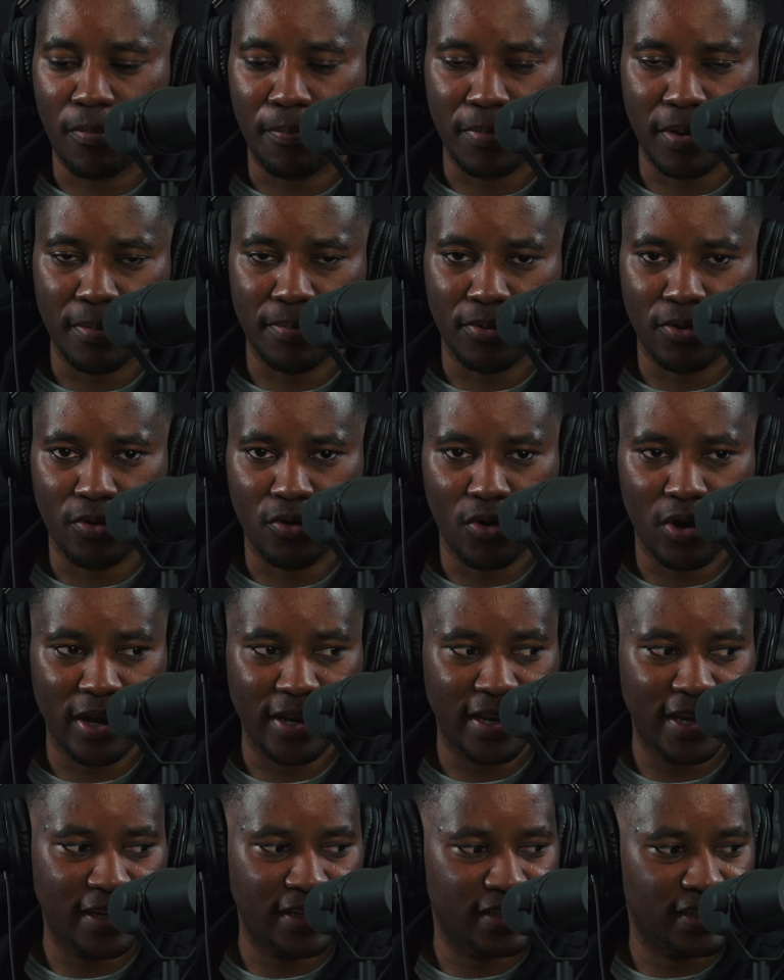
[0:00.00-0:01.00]
people who are
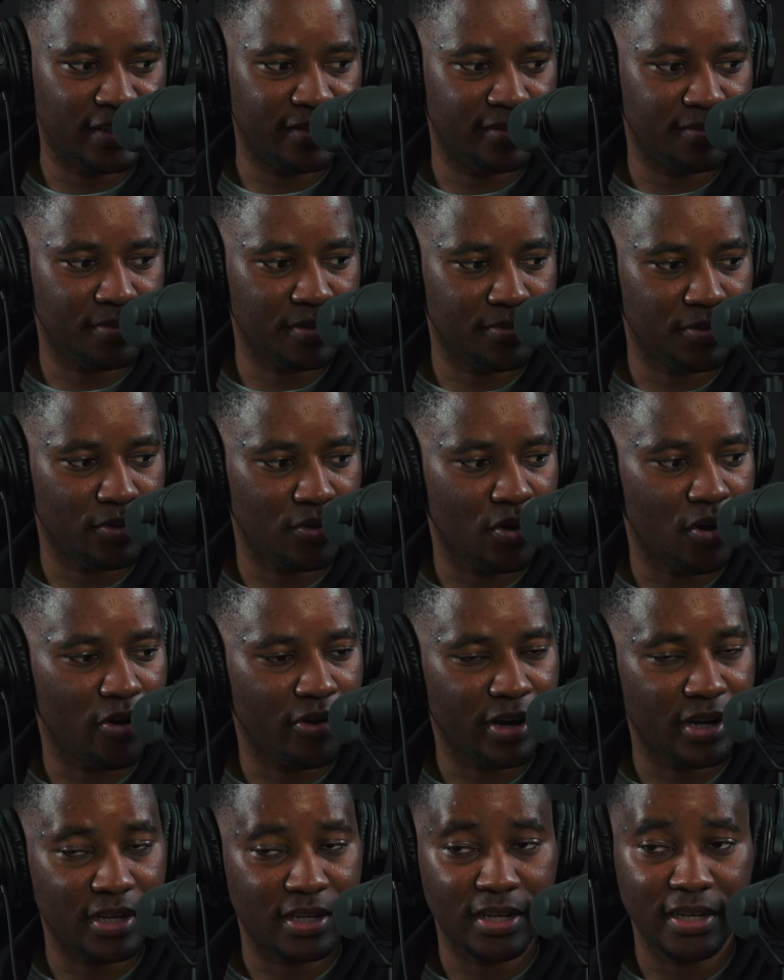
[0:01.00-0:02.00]
natives, people who are
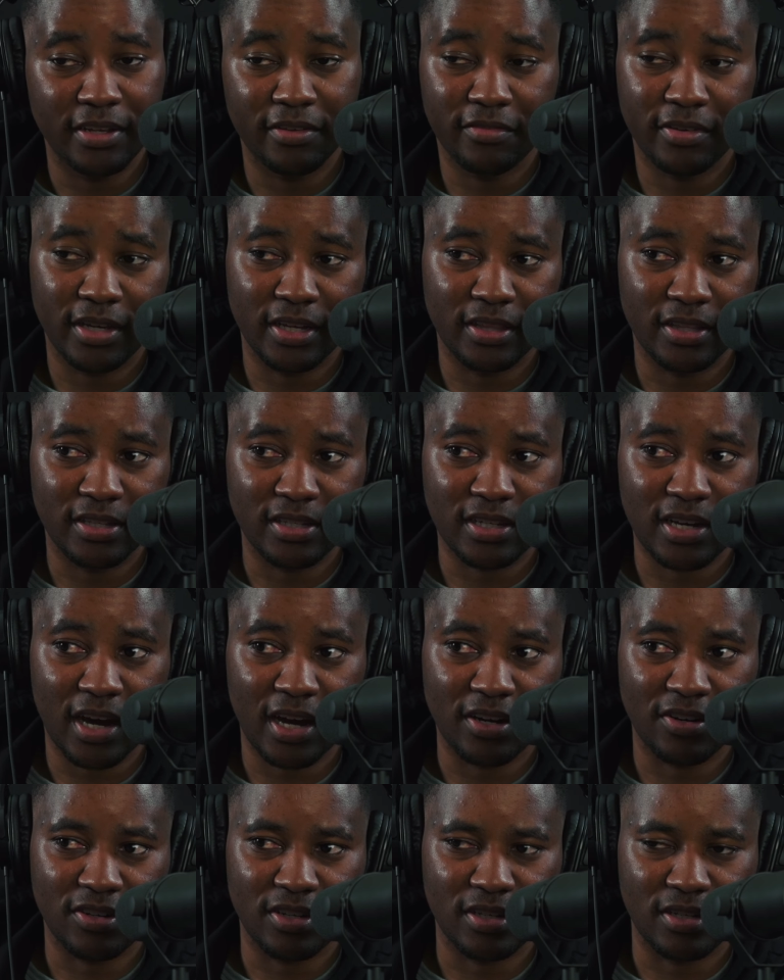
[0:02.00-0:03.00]
already living in these
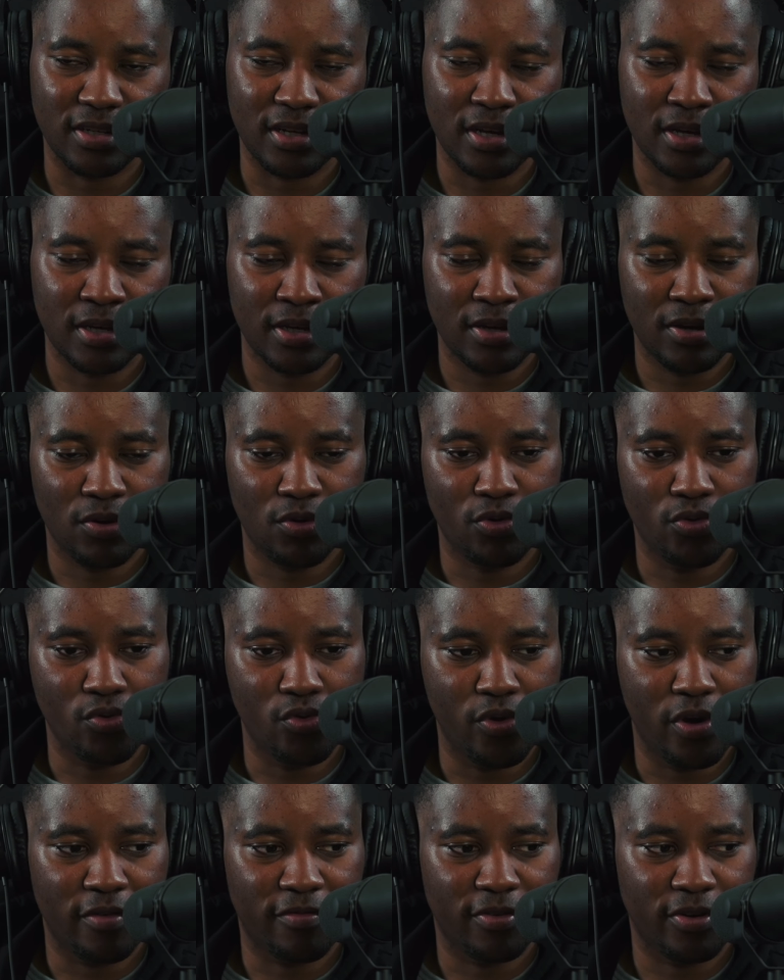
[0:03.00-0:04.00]
countries
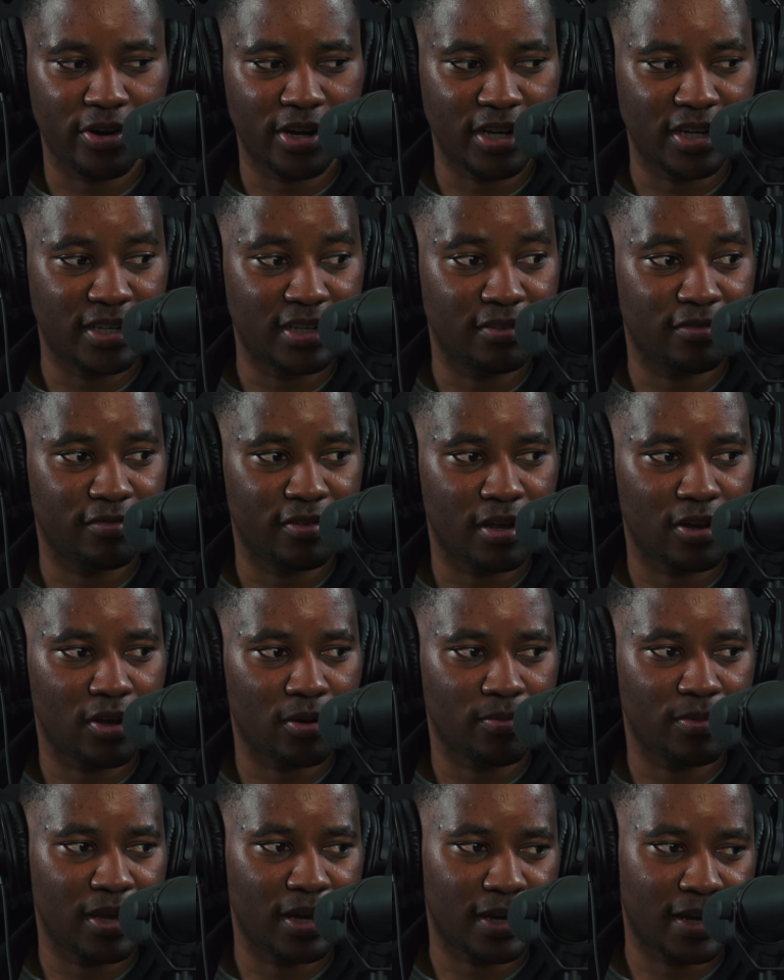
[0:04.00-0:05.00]
who have already
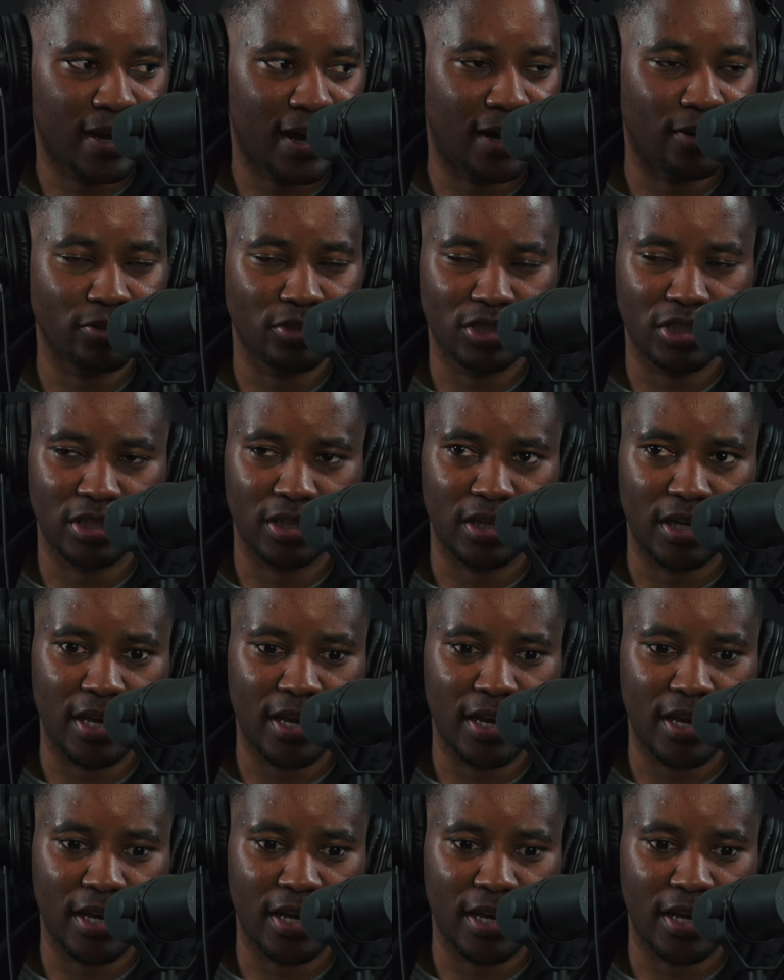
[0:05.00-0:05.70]
developed their culture.